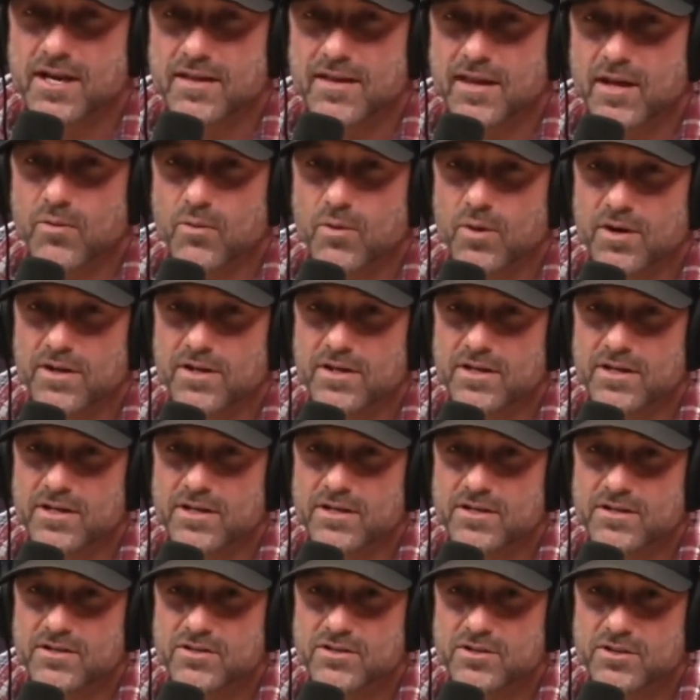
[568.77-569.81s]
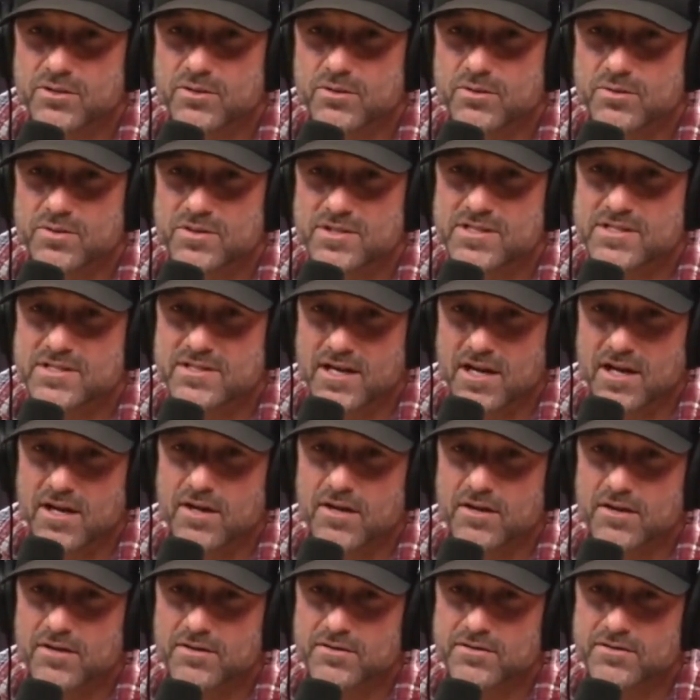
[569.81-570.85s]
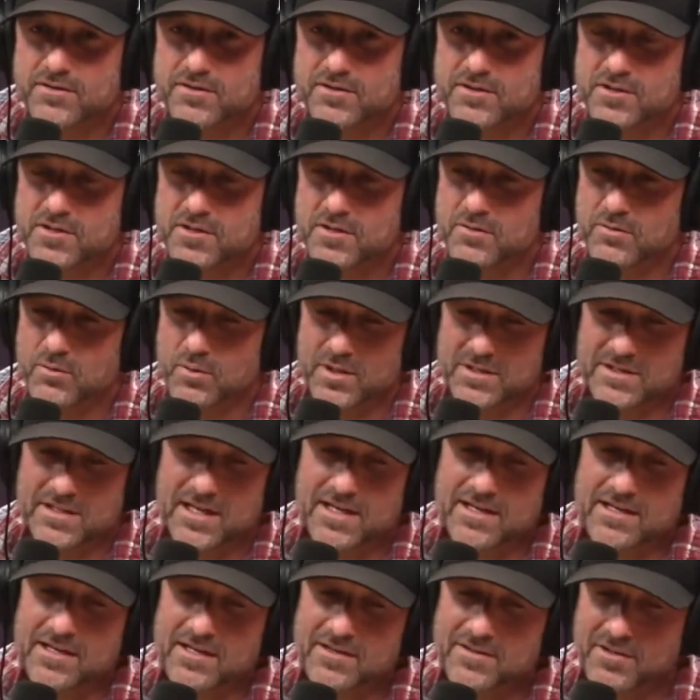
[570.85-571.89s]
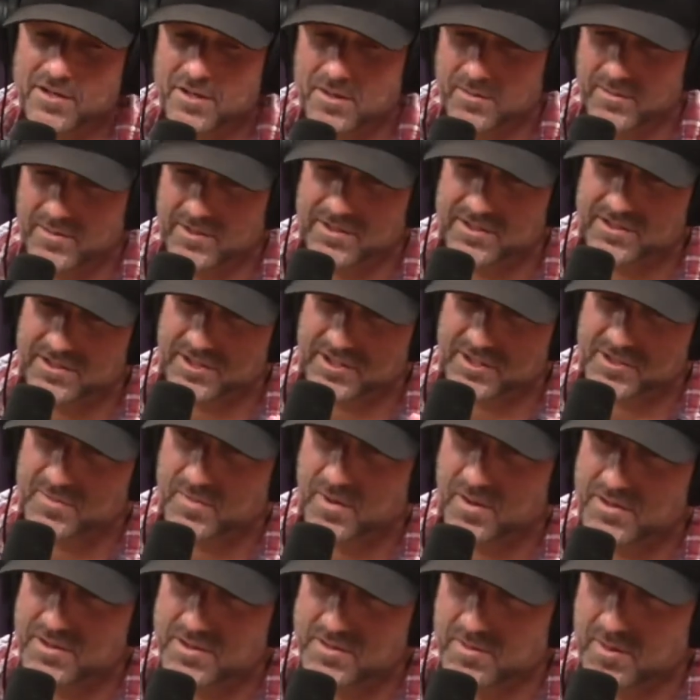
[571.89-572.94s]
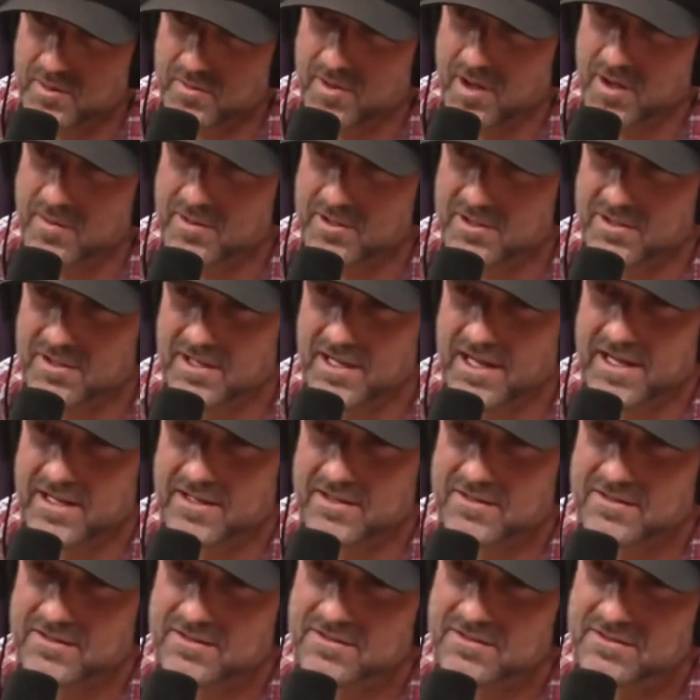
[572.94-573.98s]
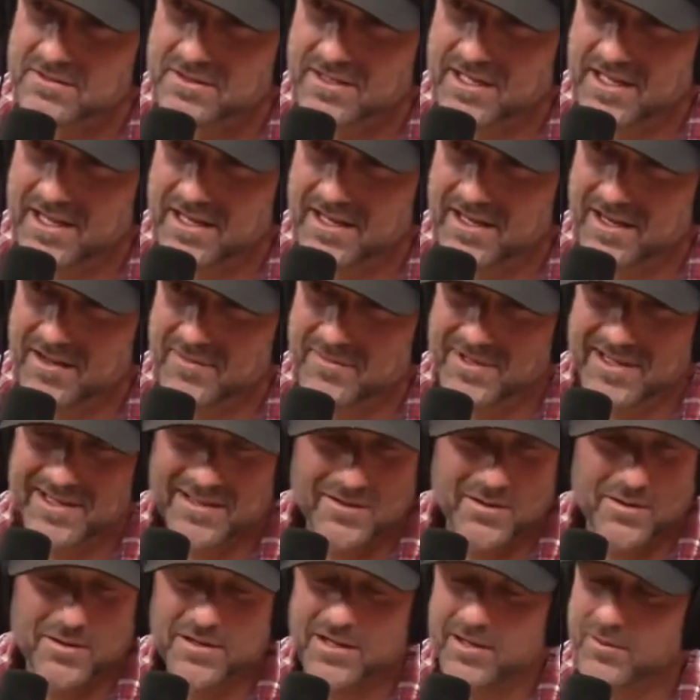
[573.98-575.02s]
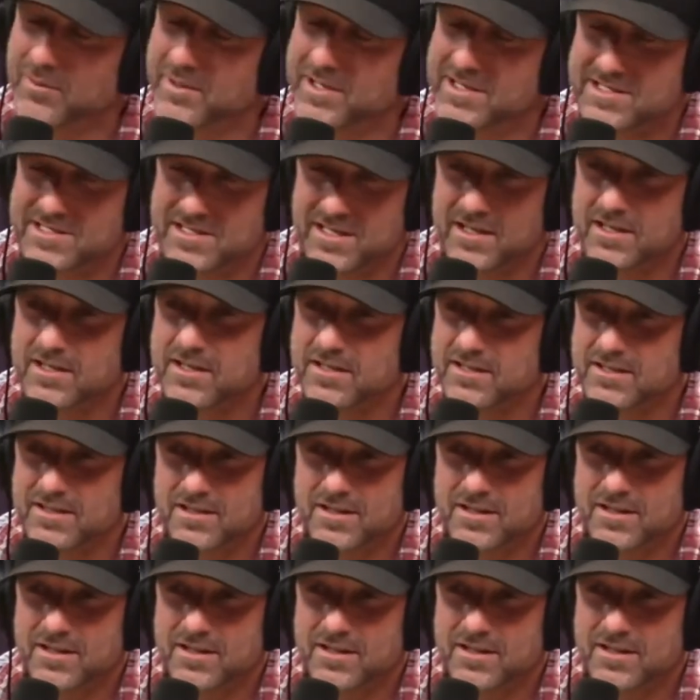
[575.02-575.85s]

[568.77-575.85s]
they wanted to sell just what they determined disposable public land. And I'm like, okay, wait a second.